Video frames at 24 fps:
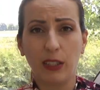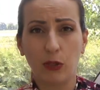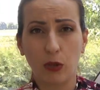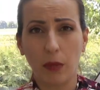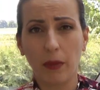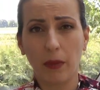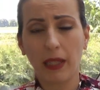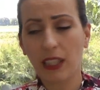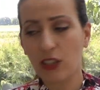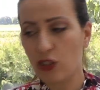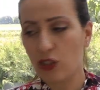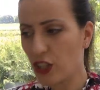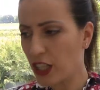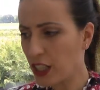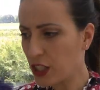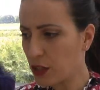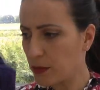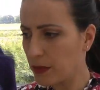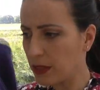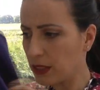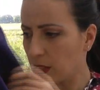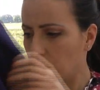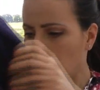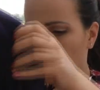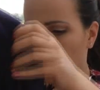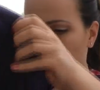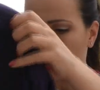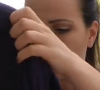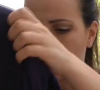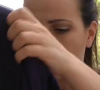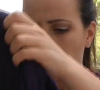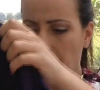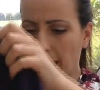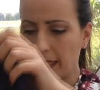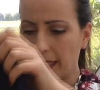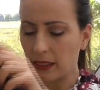straight back adjustment on
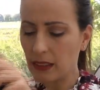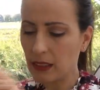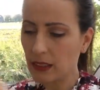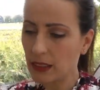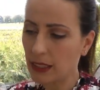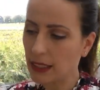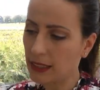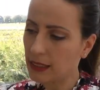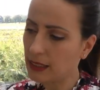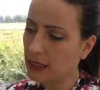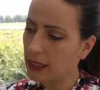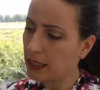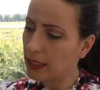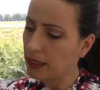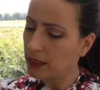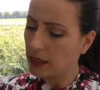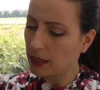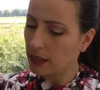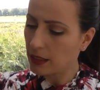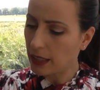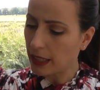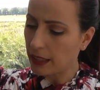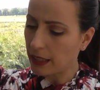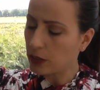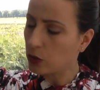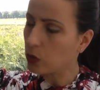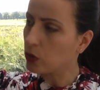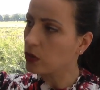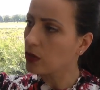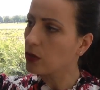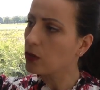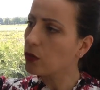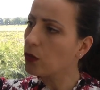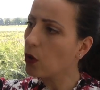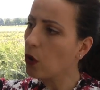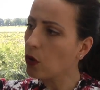the pattern and then cut it on
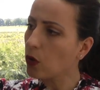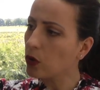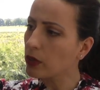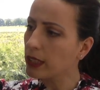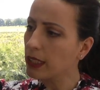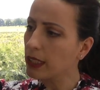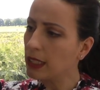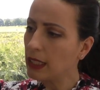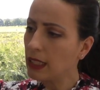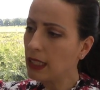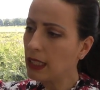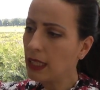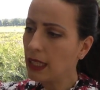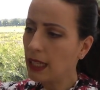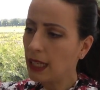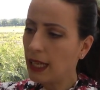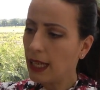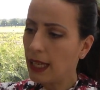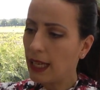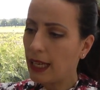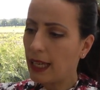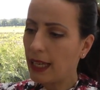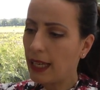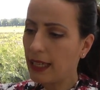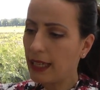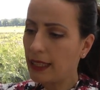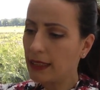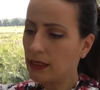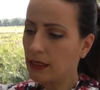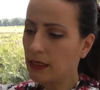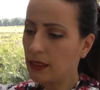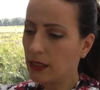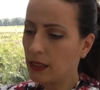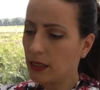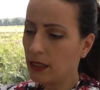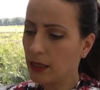the fold.
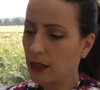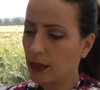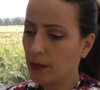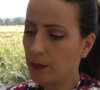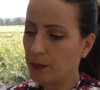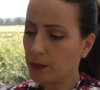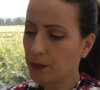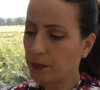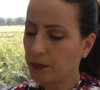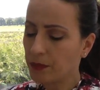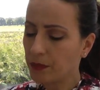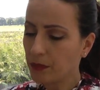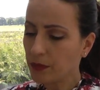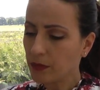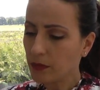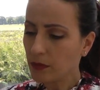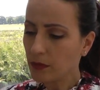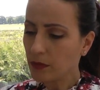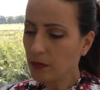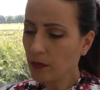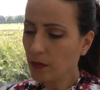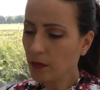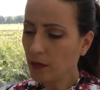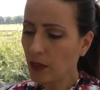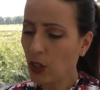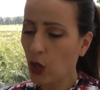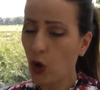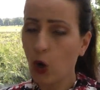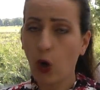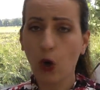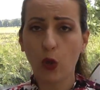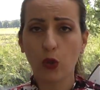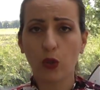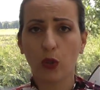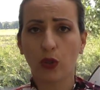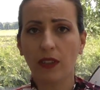And
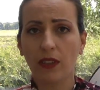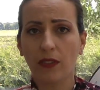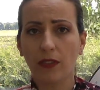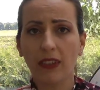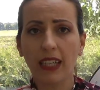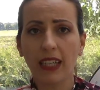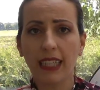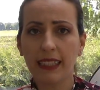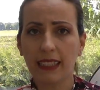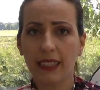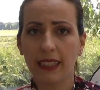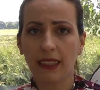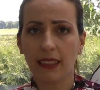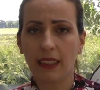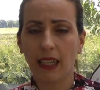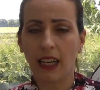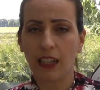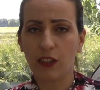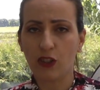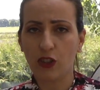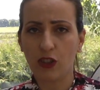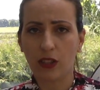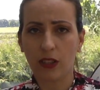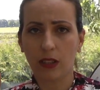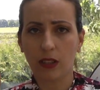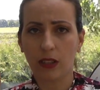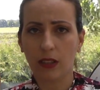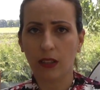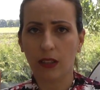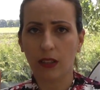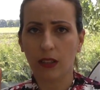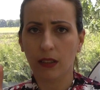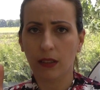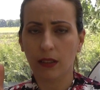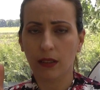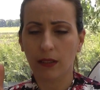also the facing, I just
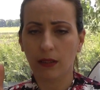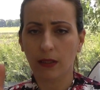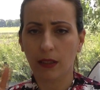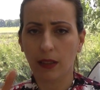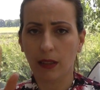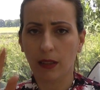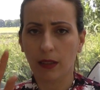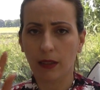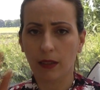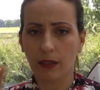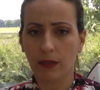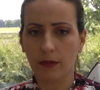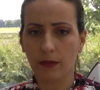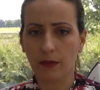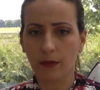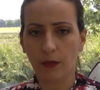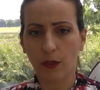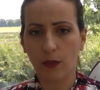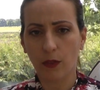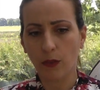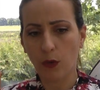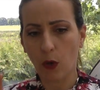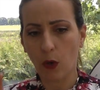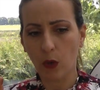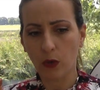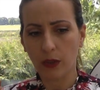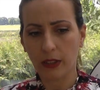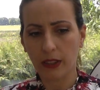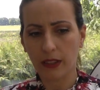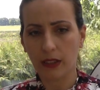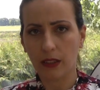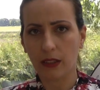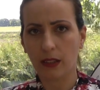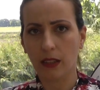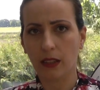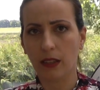
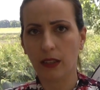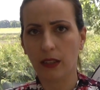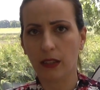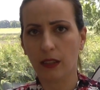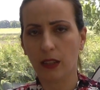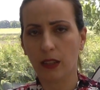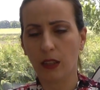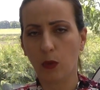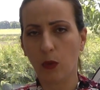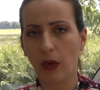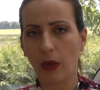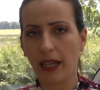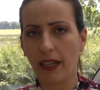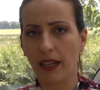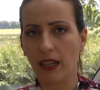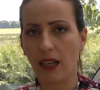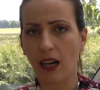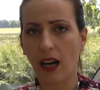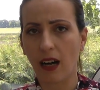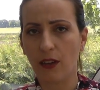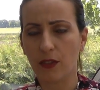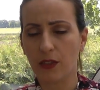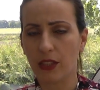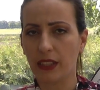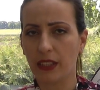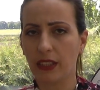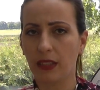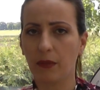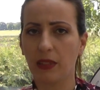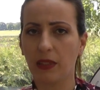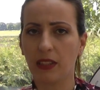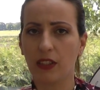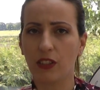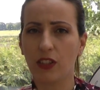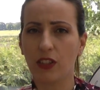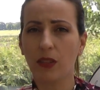folded the 1.5
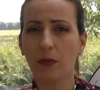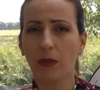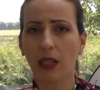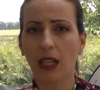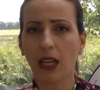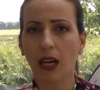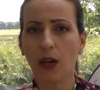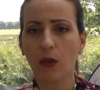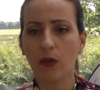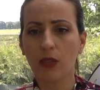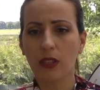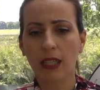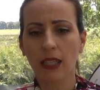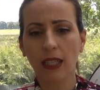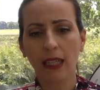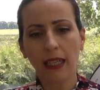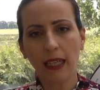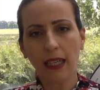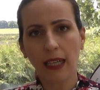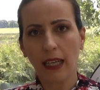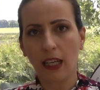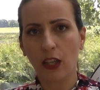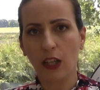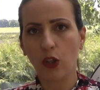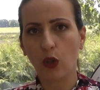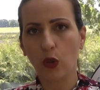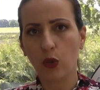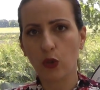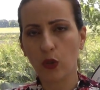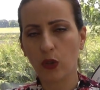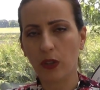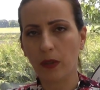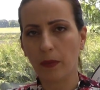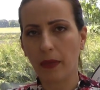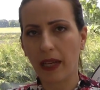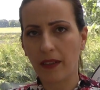centimeter seam allowance, and
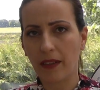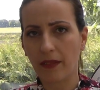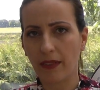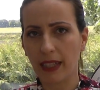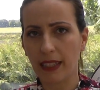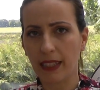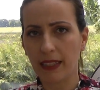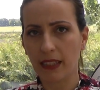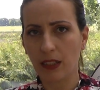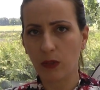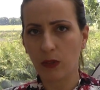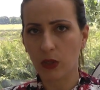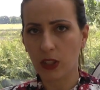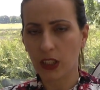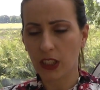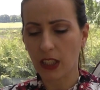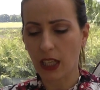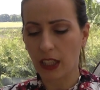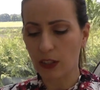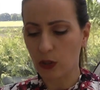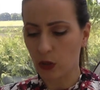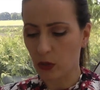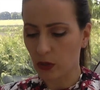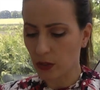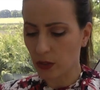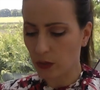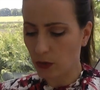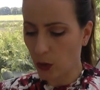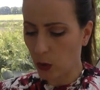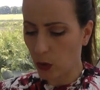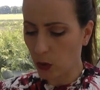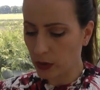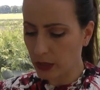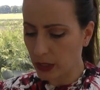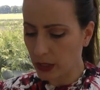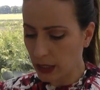also the back facing was cut on the
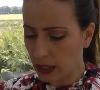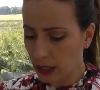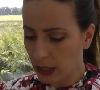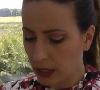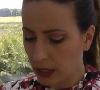fold